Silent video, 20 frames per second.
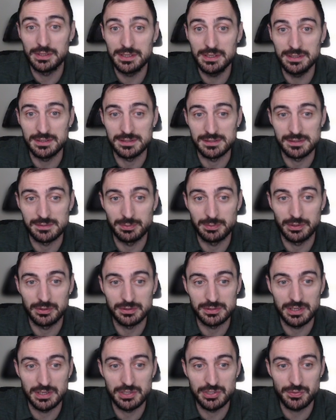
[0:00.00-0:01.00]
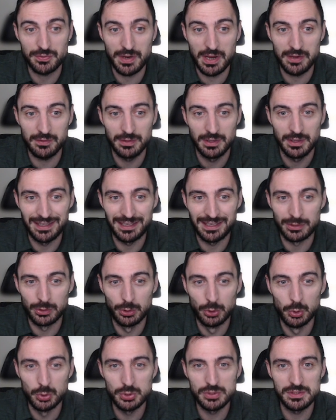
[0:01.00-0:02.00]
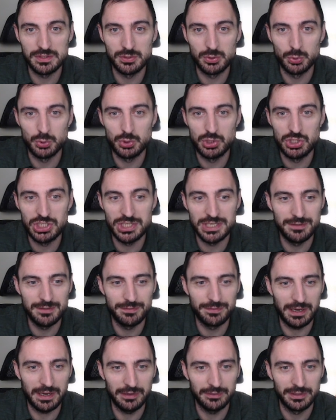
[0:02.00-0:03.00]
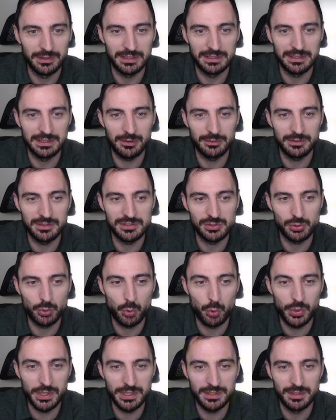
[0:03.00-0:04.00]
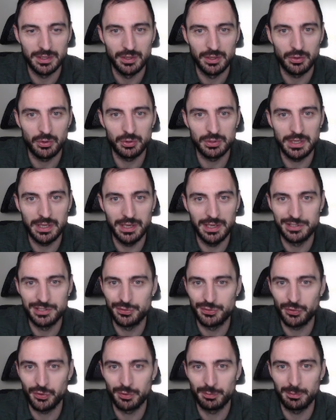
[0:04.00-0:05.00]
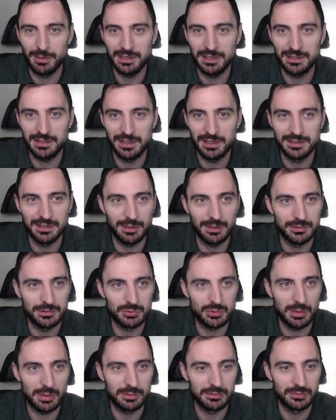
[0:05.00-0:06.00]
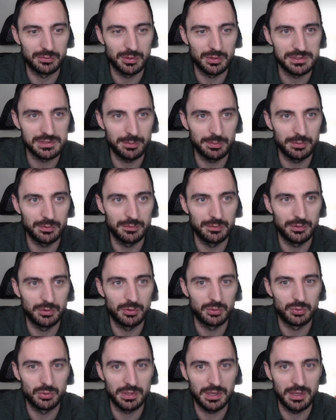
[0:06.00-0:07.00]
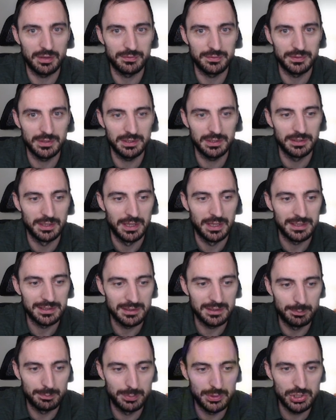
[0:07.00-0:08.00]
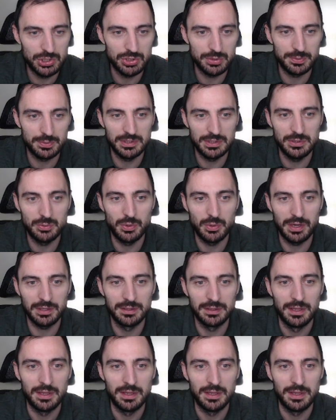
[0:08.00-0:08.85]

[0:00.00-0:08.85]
is, because h5 loses to g5, and now this queen on h4 might end up in trouble. For example, if you go rook f8, then bishop e1,